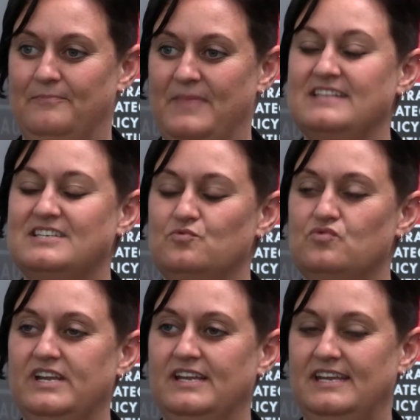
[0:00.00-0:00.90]
It's a
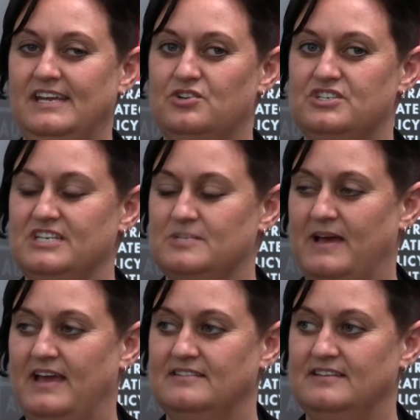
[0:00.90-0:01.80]
really interesting
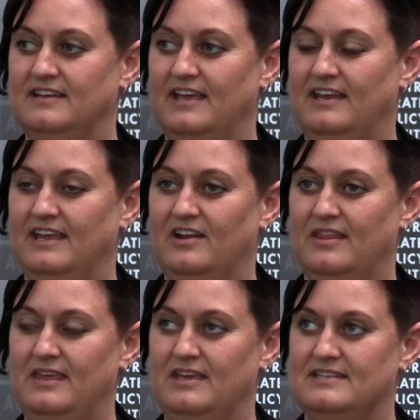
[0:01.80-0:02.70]
space. And again, I
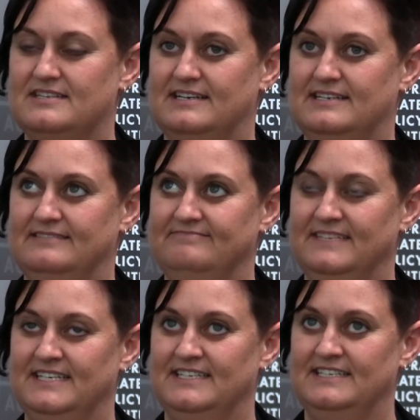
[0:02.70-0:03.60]
think it's a
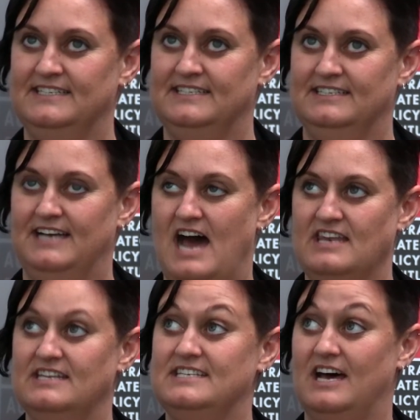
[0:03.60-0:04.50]

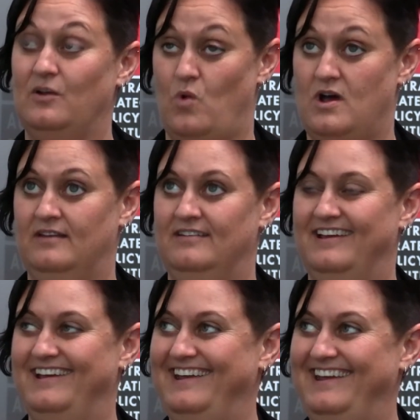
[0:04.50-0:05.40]
underdone one
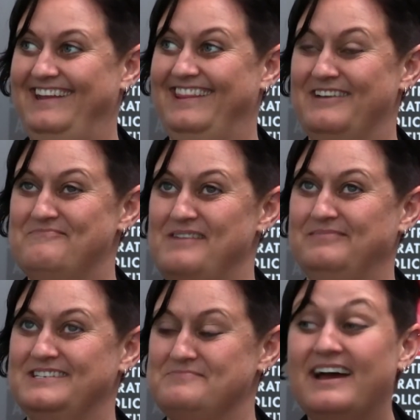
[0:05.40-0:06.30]
in the
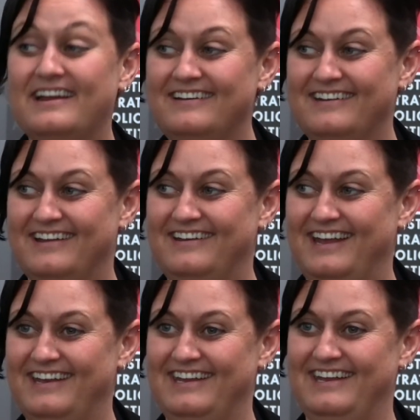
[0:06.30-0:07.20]
public domain and
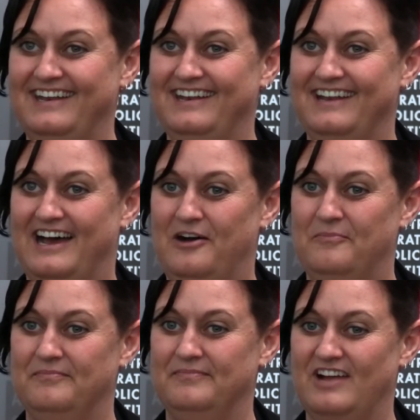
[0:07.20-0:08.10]

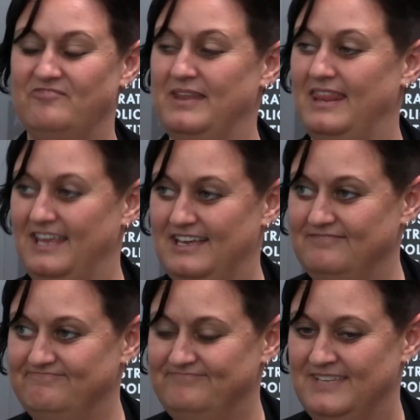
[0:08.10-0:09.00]
in government
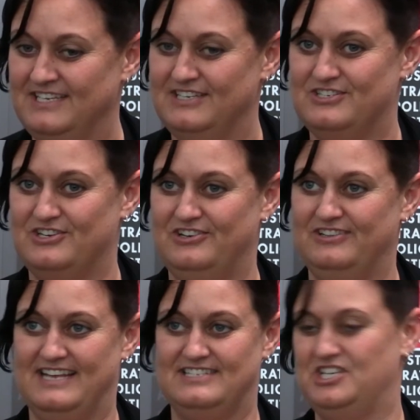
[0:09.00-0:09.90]
thinking. So
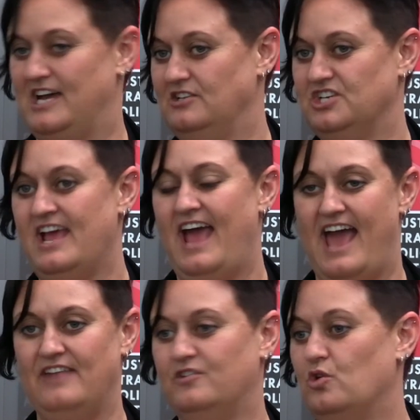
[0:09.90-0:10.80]
that's a challenge.
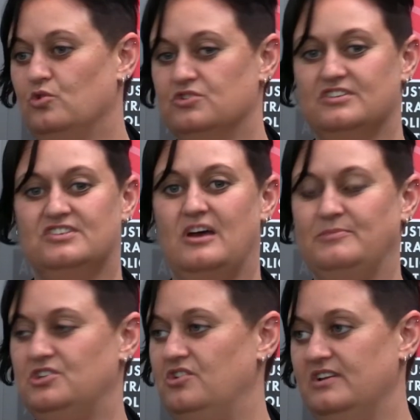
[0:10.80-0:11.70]
And of course,
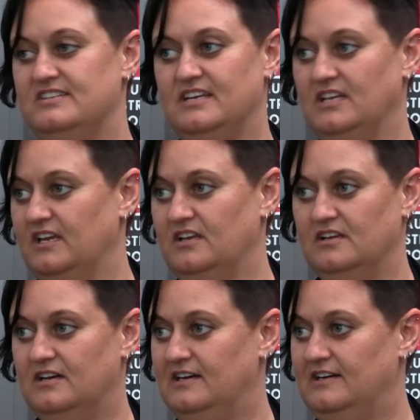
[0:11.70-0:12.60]
cybersecurity skilling
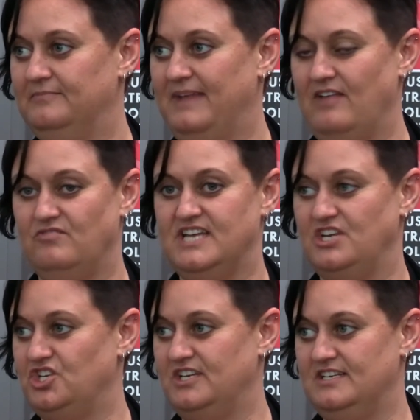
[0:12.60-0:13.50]
and
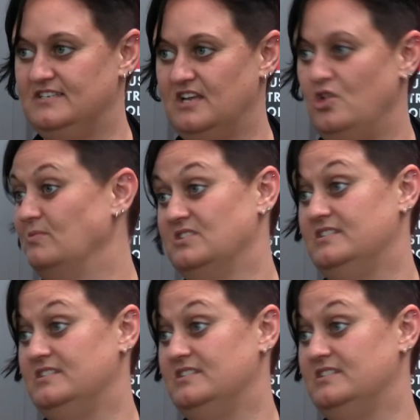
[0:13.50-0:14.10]
retention is enormously